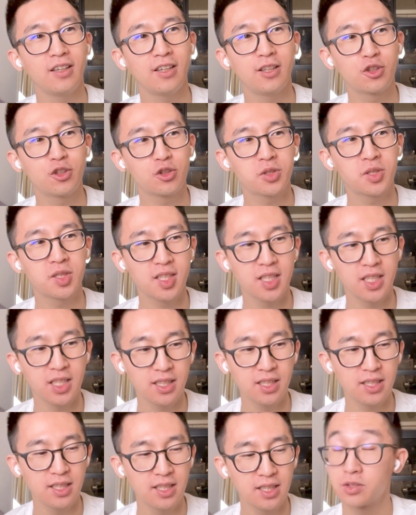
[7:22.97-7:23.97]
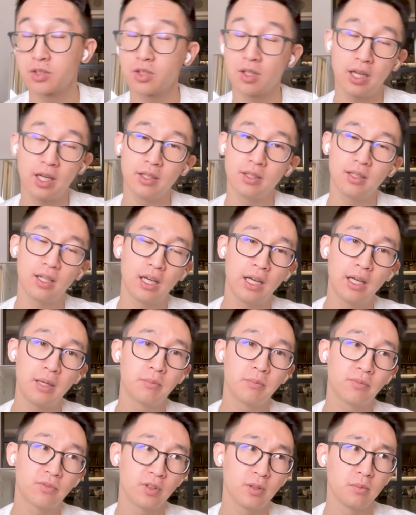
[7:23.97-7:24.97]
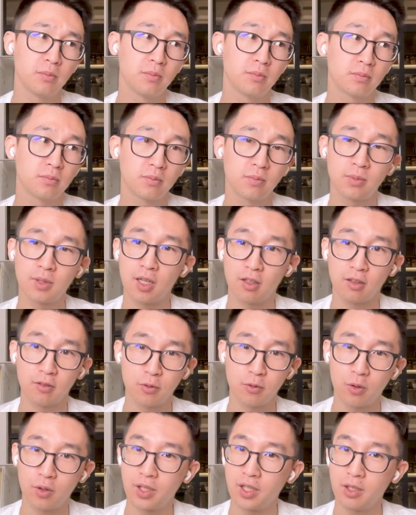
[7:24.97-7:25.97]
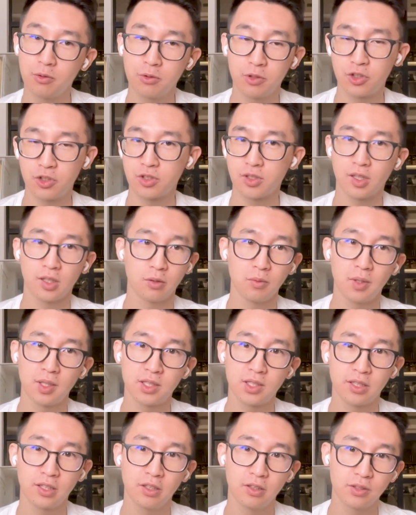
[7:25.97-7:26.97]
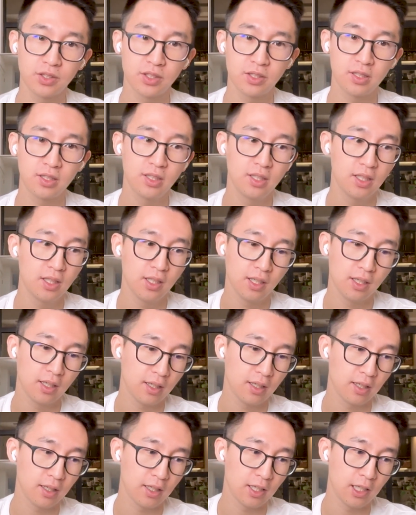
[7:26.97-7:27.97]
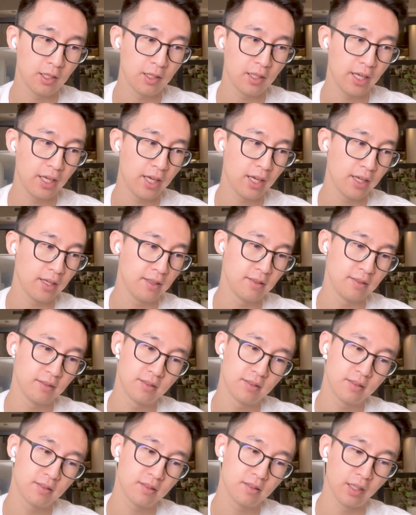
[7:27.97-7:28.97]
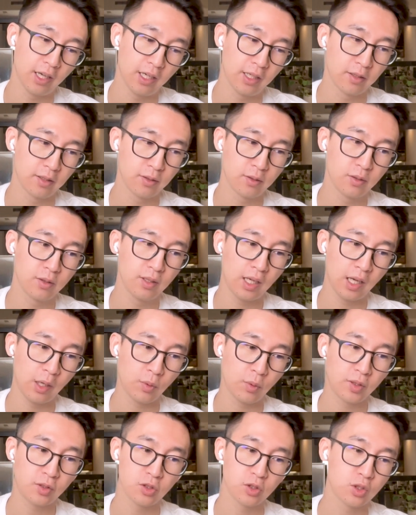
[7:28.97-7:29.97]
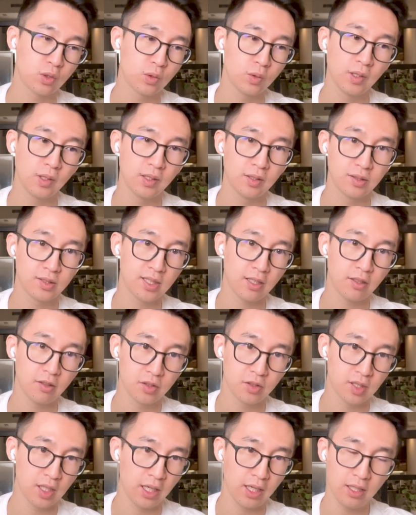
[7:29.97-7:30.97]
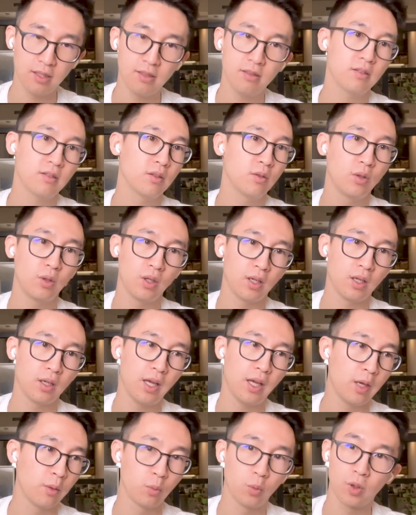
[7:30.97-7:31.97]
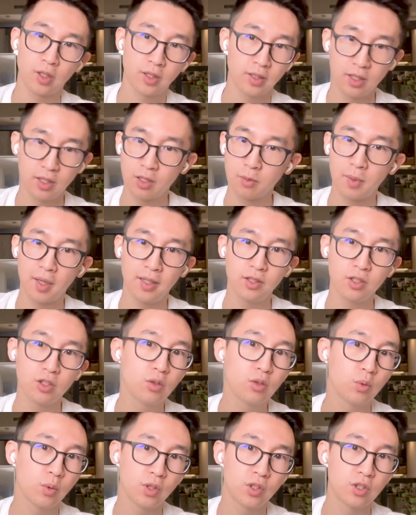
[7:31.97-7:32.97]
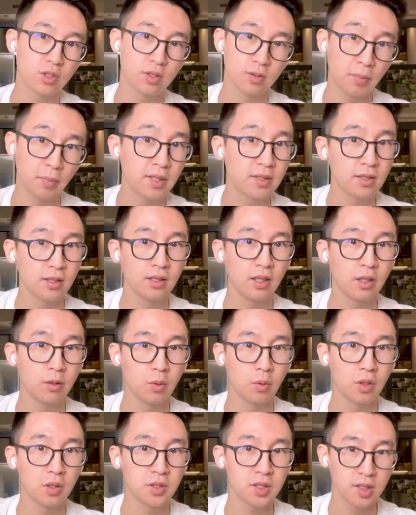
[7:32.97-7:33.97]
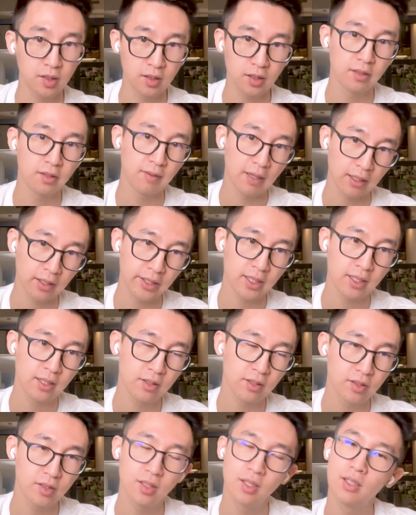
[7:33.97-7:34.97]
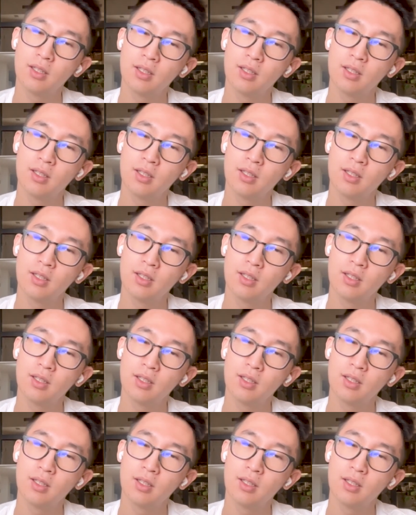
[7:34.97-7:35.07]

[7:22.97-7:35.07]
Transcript: interesting. So I'm from California, which is on the West Coast. And I went to school in San Jose and worked nearby too, which is basically where Silicon Valley is.